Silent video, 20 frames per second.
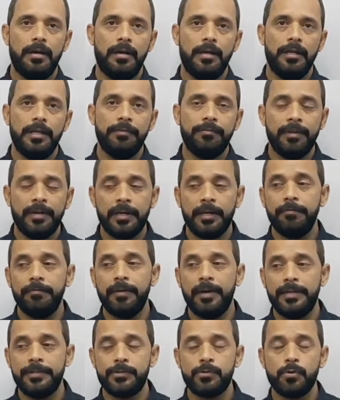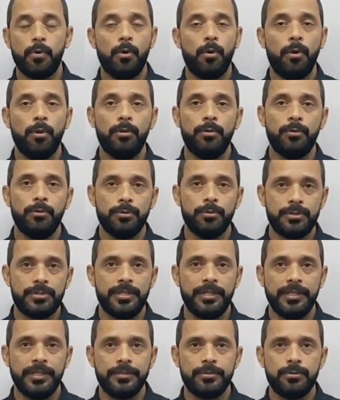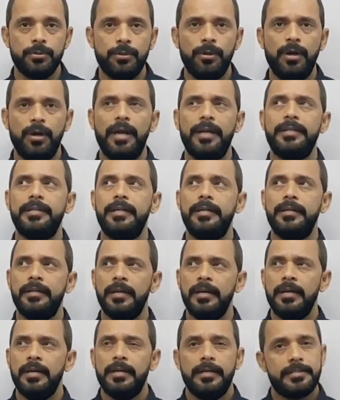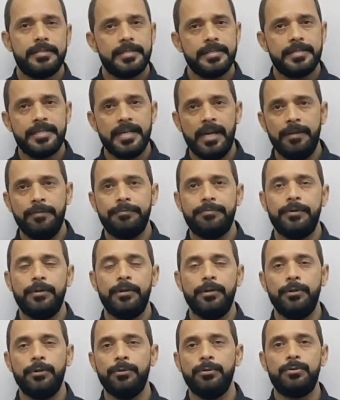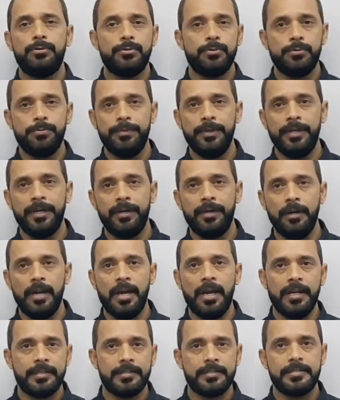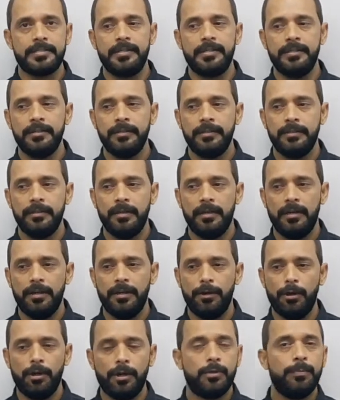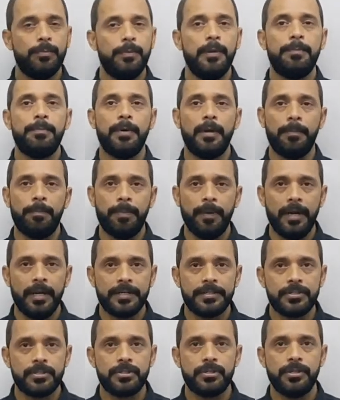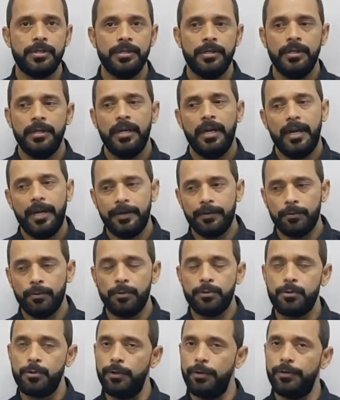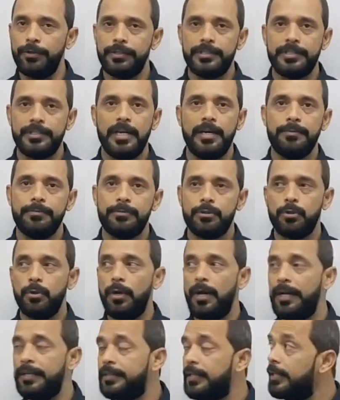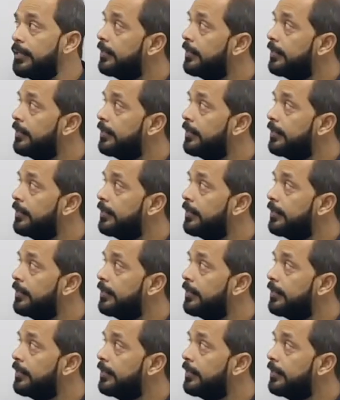even revise all those things. So I think it's a time for you to be relaxed, not be perplexed, and go to your exam. So I think